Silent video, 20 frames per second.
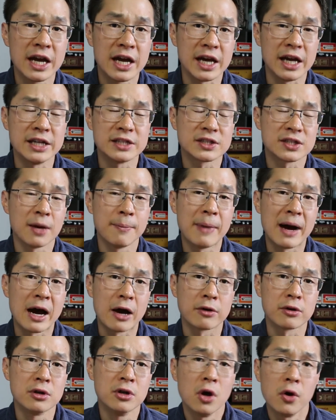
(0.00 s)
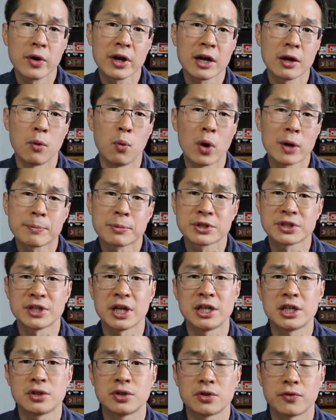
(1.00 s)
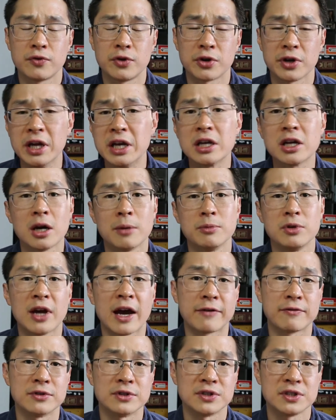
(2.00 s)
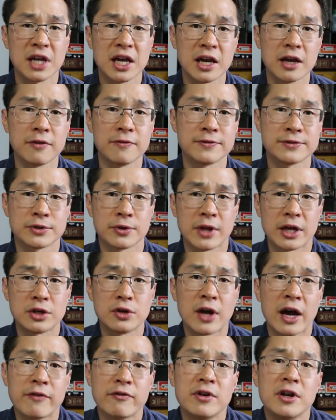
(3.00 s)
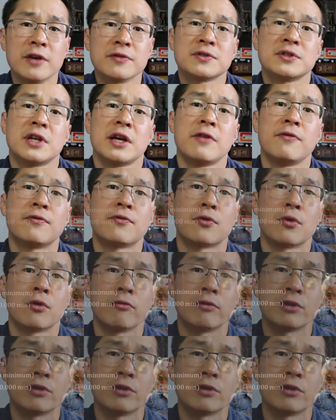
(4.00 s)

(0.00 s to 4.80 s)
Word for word: It's about knowing what percentage of your income you have have to save so that you have enough saved for